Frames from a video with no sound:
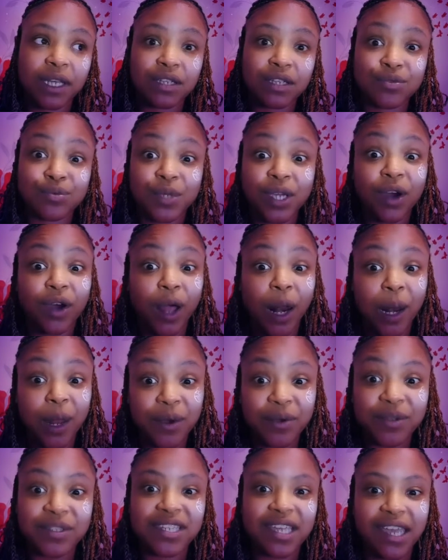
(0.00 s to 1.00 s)
we are
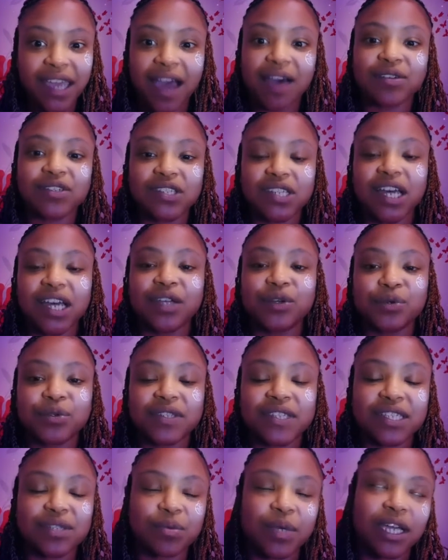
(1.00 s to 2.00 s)
closing out
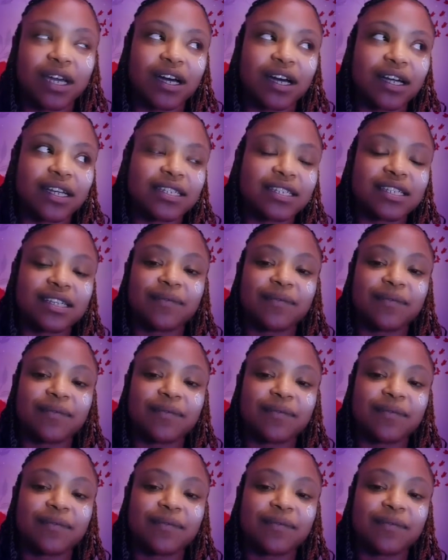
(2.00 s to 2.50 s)
cycles this week, guys.